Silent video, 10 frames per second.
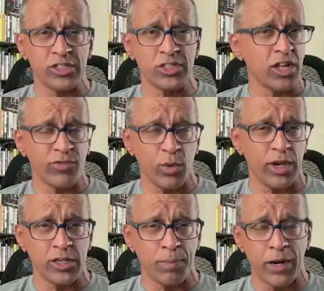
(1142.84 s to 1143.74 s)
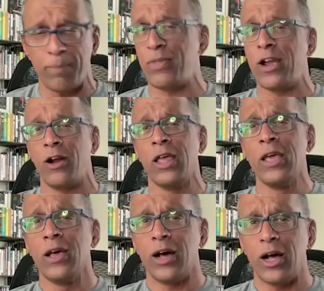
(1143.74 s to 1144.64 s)
and stuff that we get to put up there.
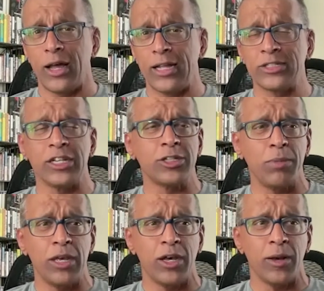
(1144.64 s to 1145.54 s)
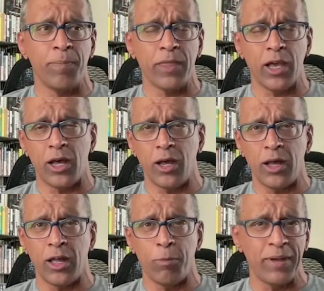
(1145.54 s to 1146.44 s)
It's nice to be a
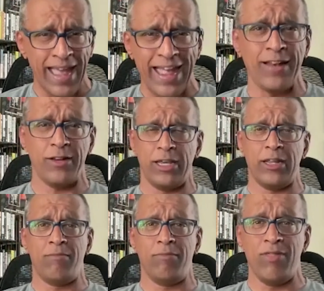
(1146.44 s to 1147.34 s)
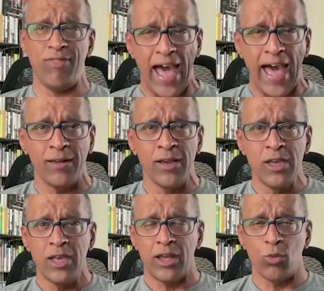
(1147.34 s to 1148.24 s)
helping hand in that,
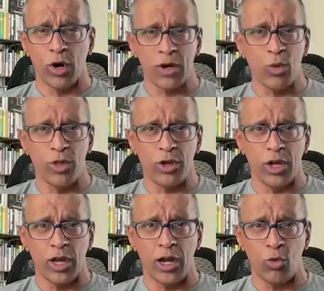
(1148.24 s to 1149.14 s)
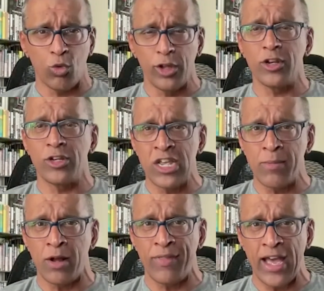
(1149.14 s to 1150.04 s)
and working with a really good team
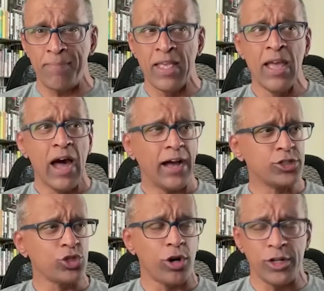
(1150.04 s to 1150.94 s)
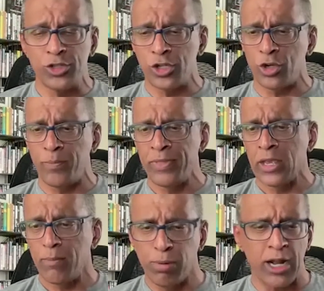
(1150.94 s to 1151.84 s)
on that. I started to
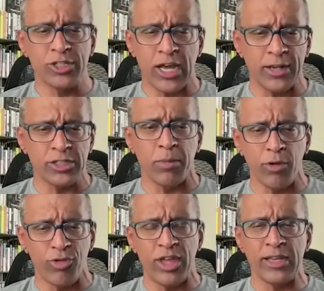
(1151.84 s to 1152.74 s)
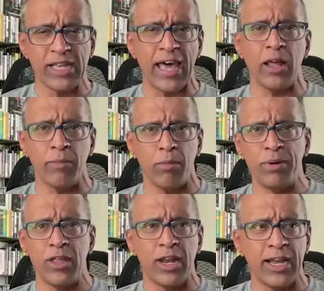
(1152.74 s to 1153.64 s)
branch out into some other things at
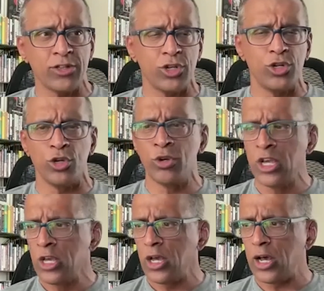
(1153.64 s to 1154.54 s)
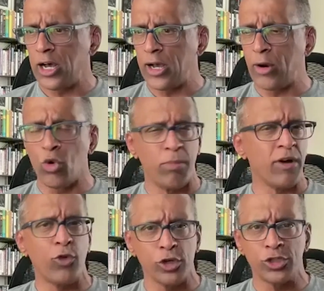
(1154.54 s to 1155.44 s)
MLB that I get to do. I wrote my
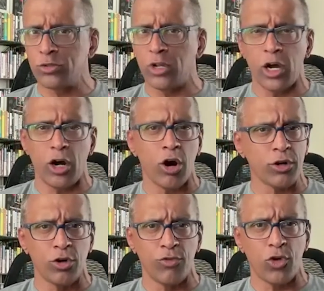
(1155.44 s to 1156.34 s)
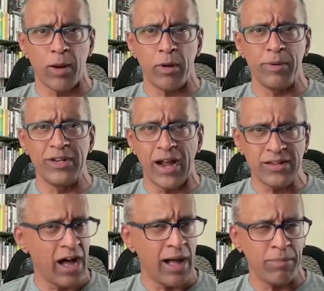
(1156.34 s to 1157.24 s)
first article for
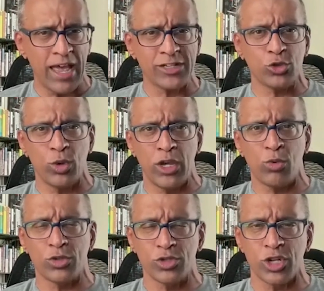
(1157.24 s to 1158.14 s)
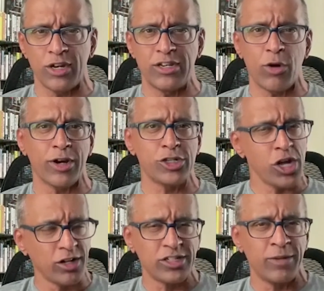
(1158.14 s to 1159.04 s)
MLB.com last week, which was on Derek
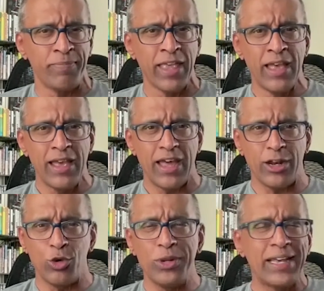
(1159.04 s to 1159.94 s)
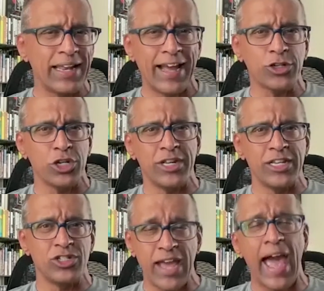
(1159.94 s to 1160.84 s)
Shelton and a unique connection
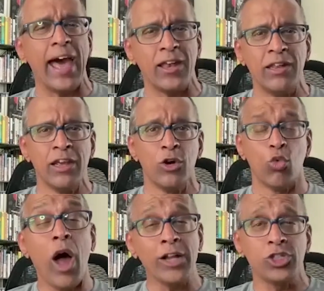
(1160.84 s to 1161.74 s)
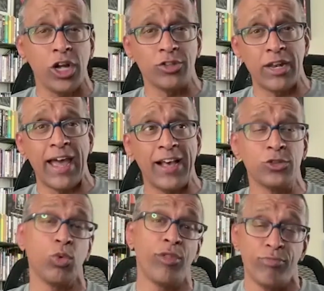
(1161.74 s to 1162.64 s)
his dad, Ron Shelton, has
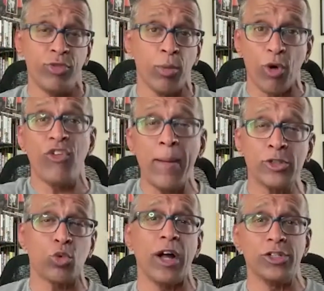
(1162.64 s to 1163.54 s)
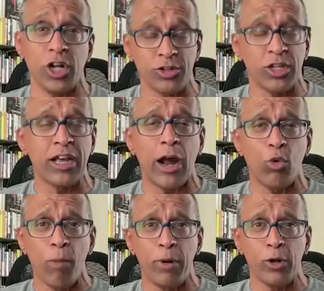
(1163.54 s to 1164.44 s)
with the more famous Ron Shelton, the guy who
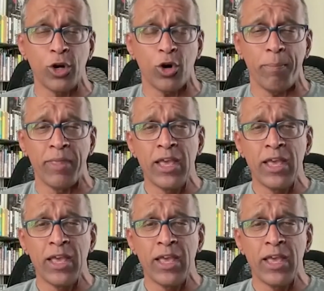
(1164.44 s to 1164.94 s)
wrote Bull Durham.